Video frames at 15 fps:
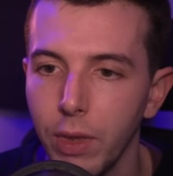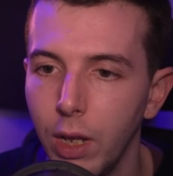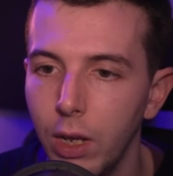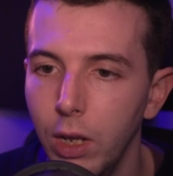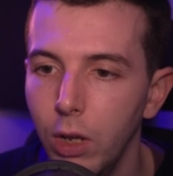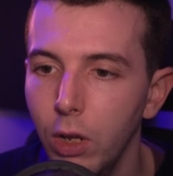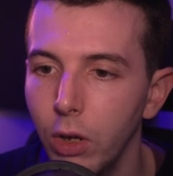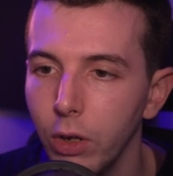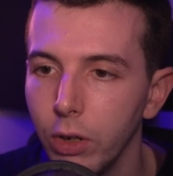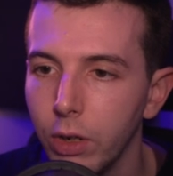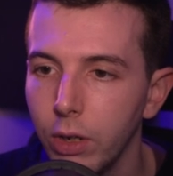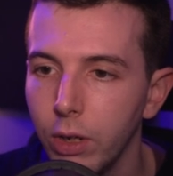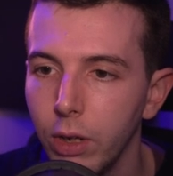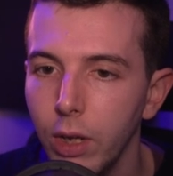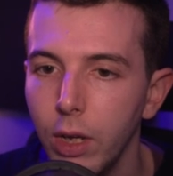
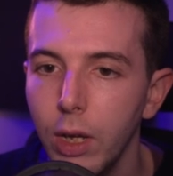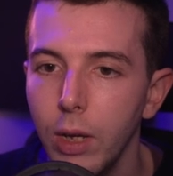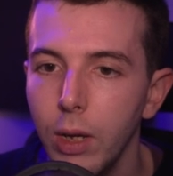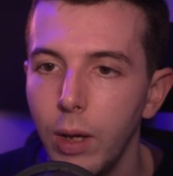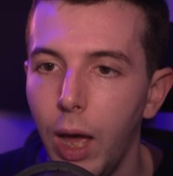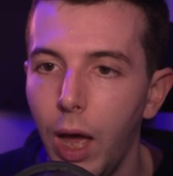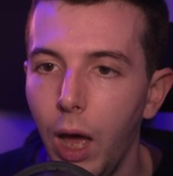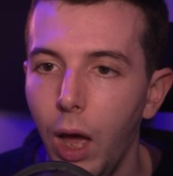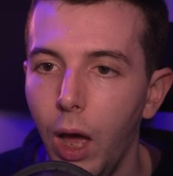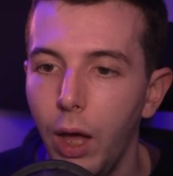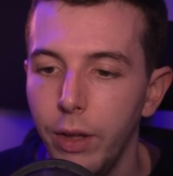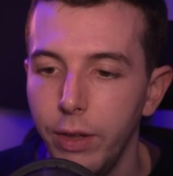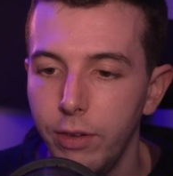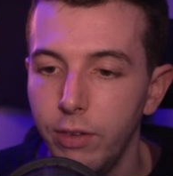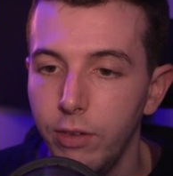look.
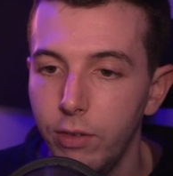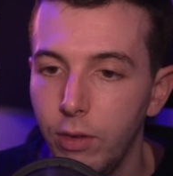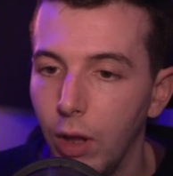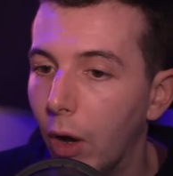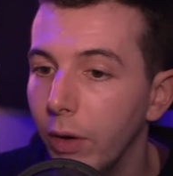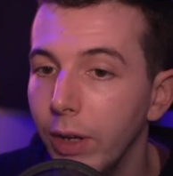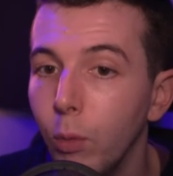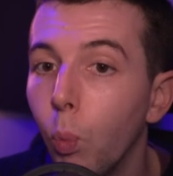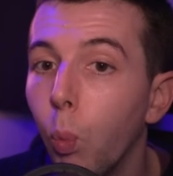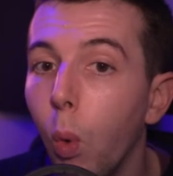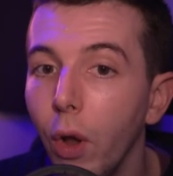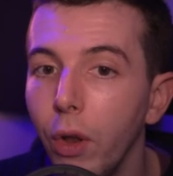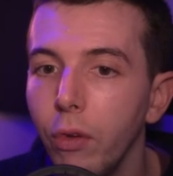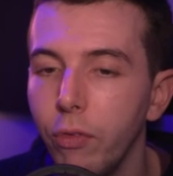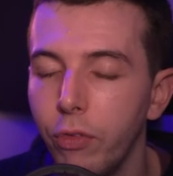This is only
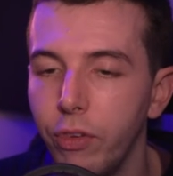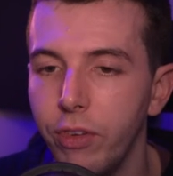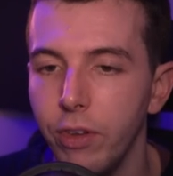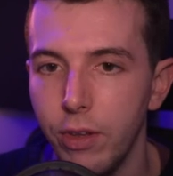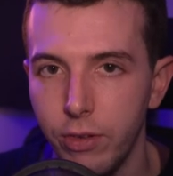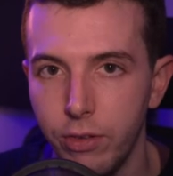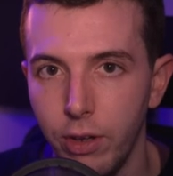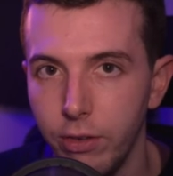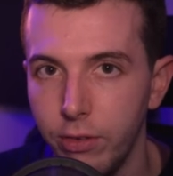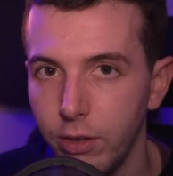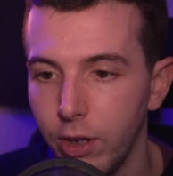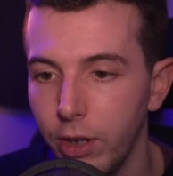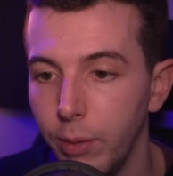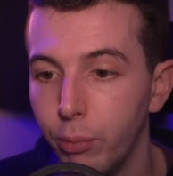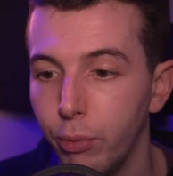one of the synthesizer
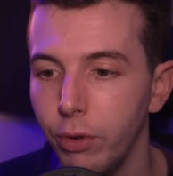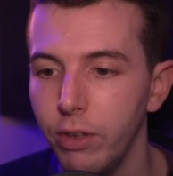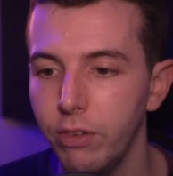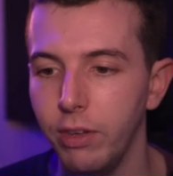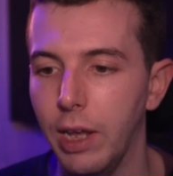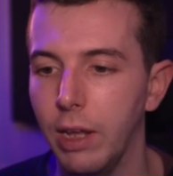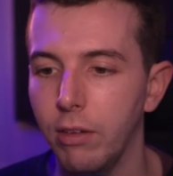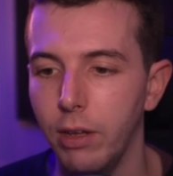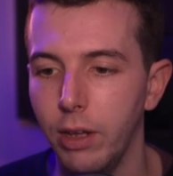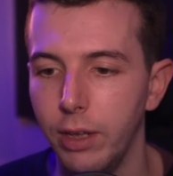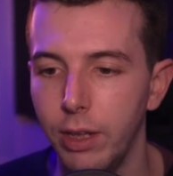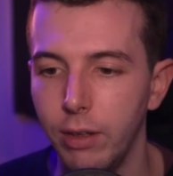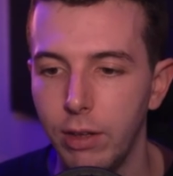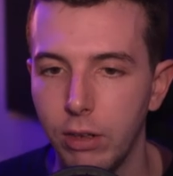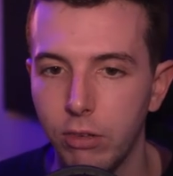kind of presets. Like,
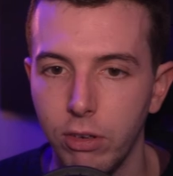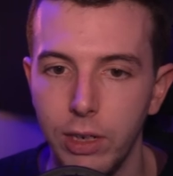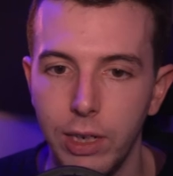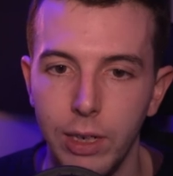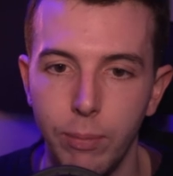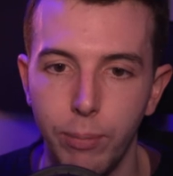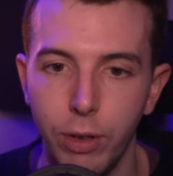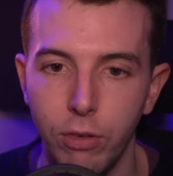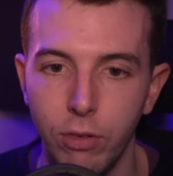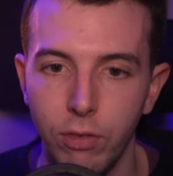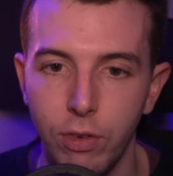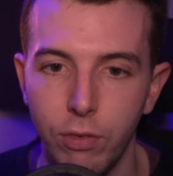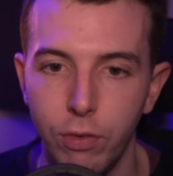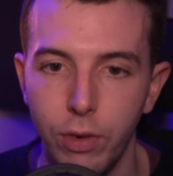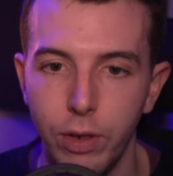there's actually a bunch of
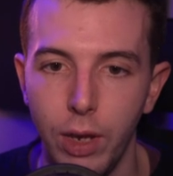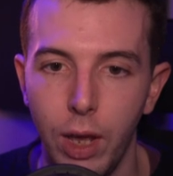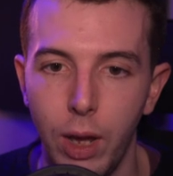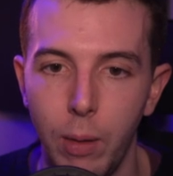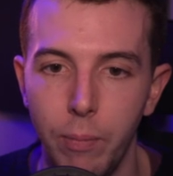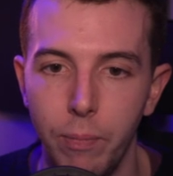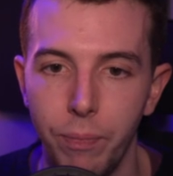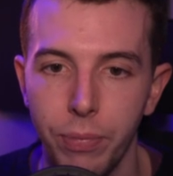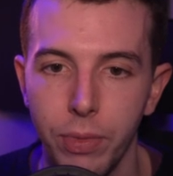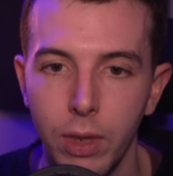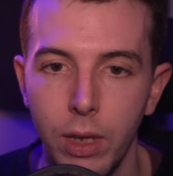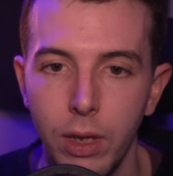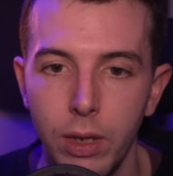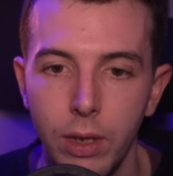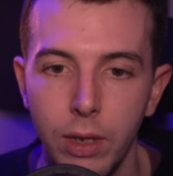different
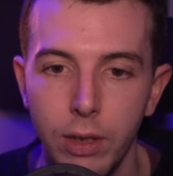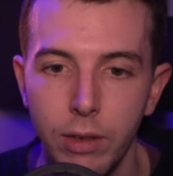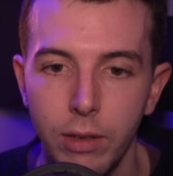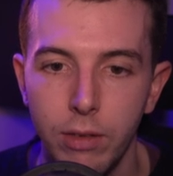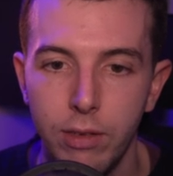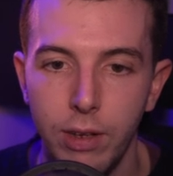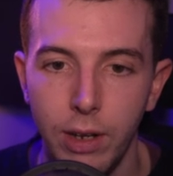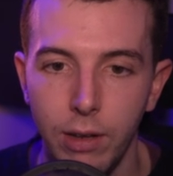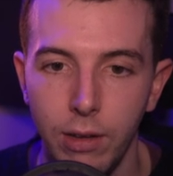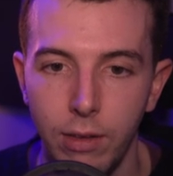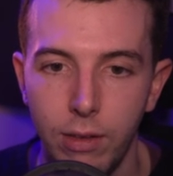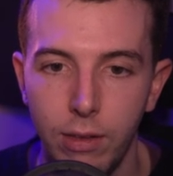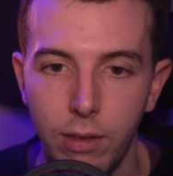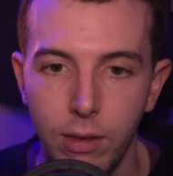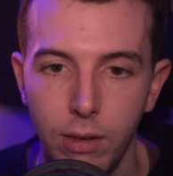
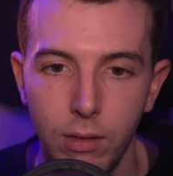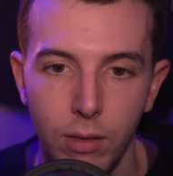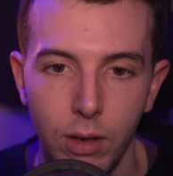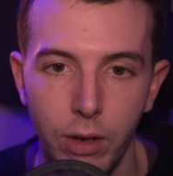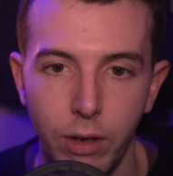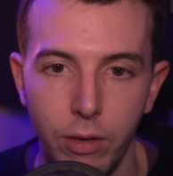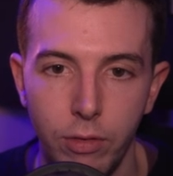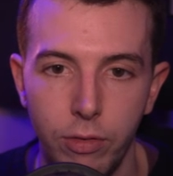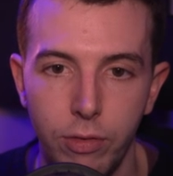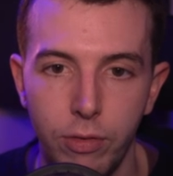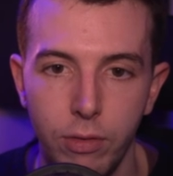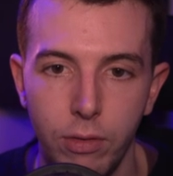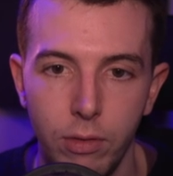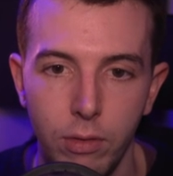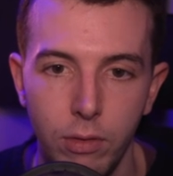synth kind of
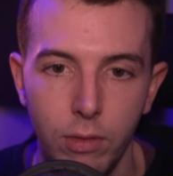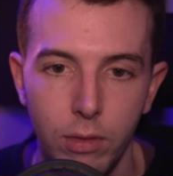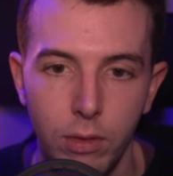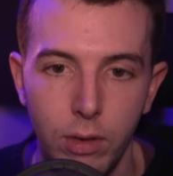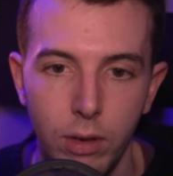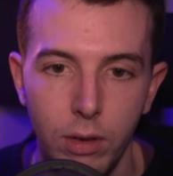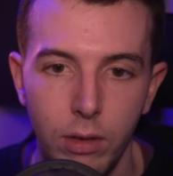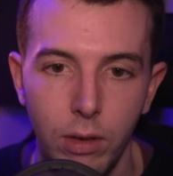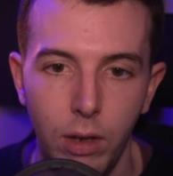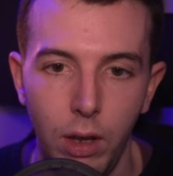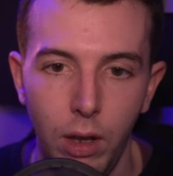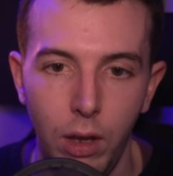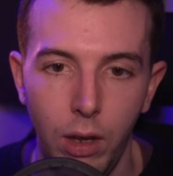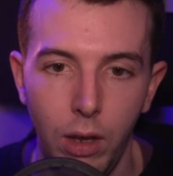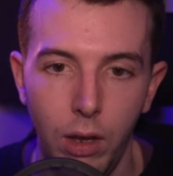
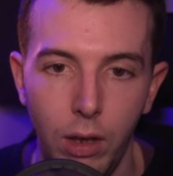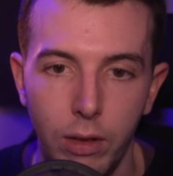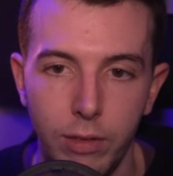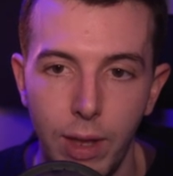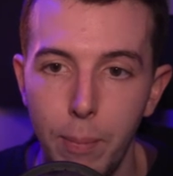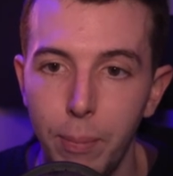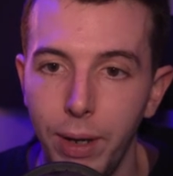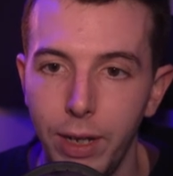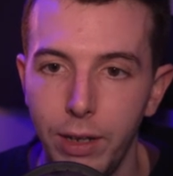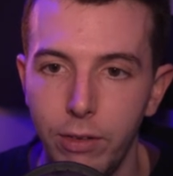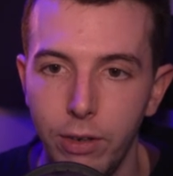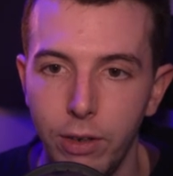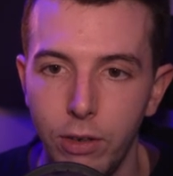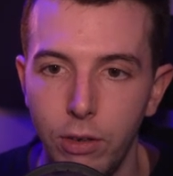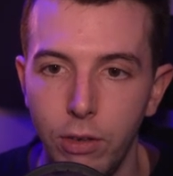templates
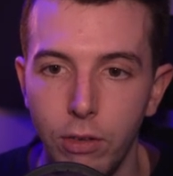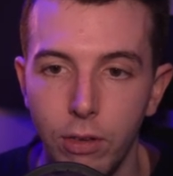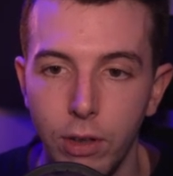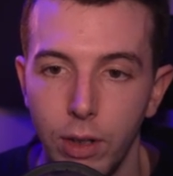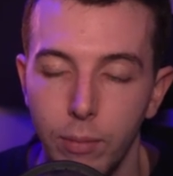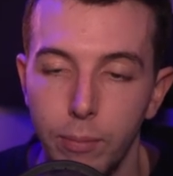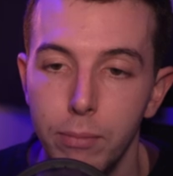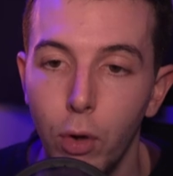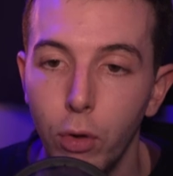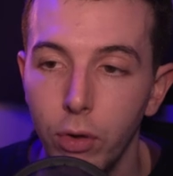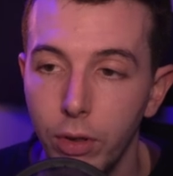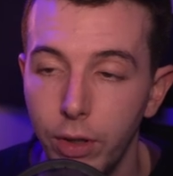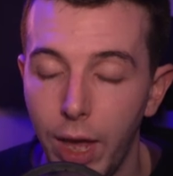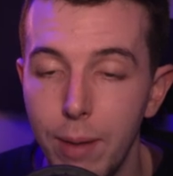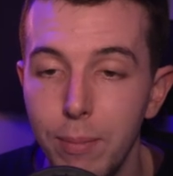you can use
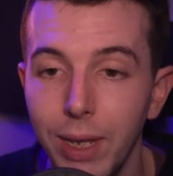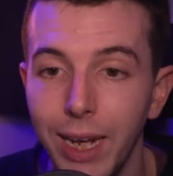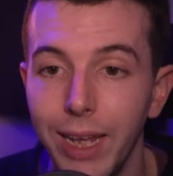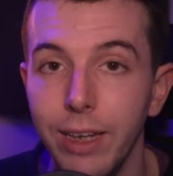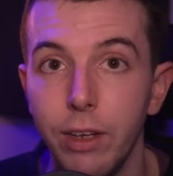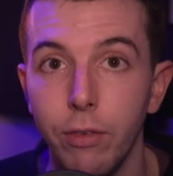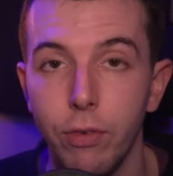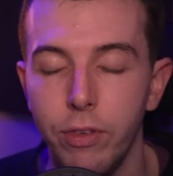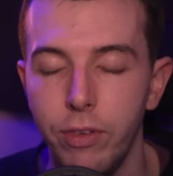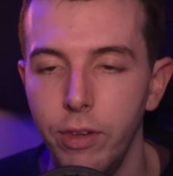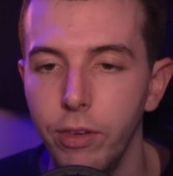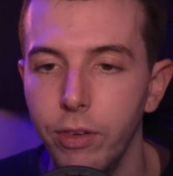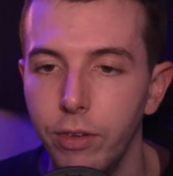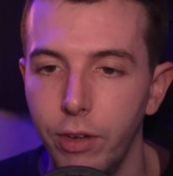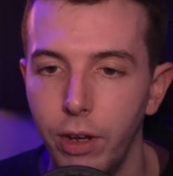that emulate different
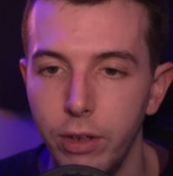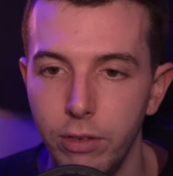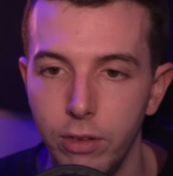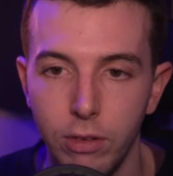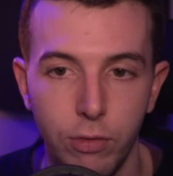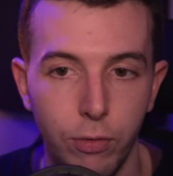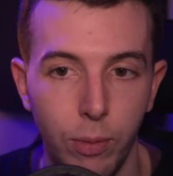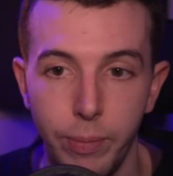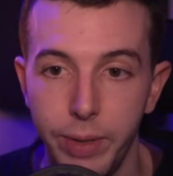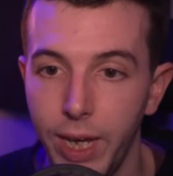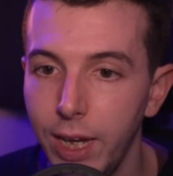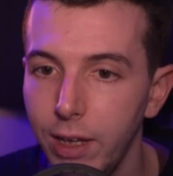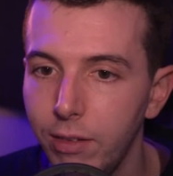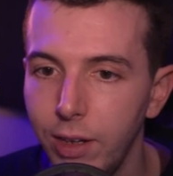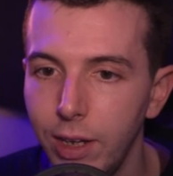synthesizers from the
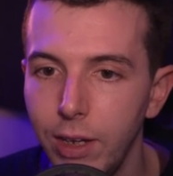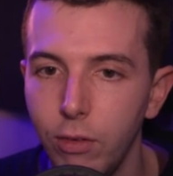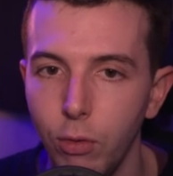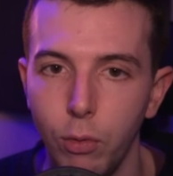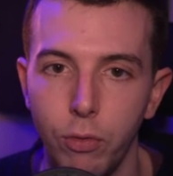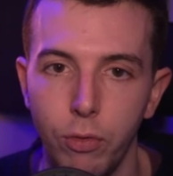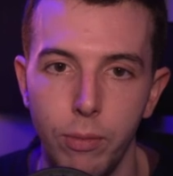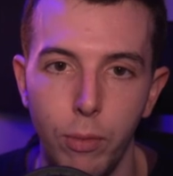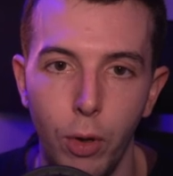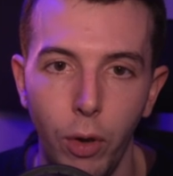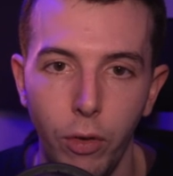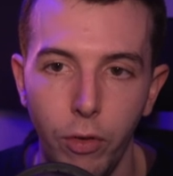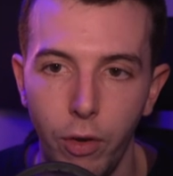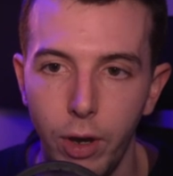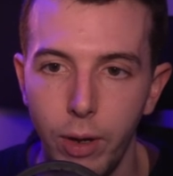80s or from
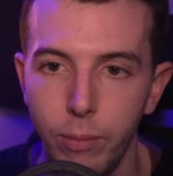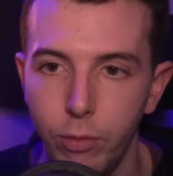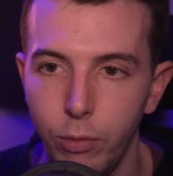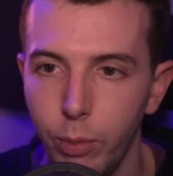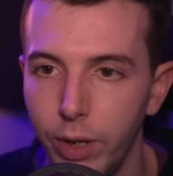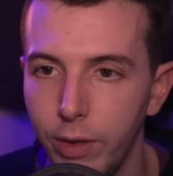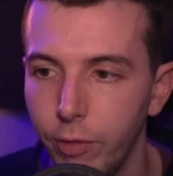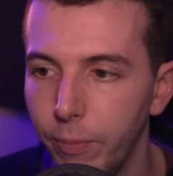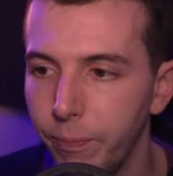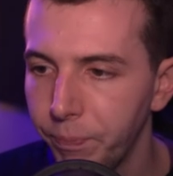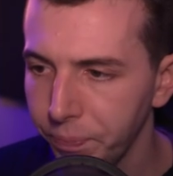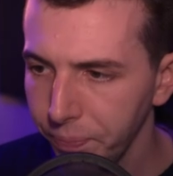modern times, whatever.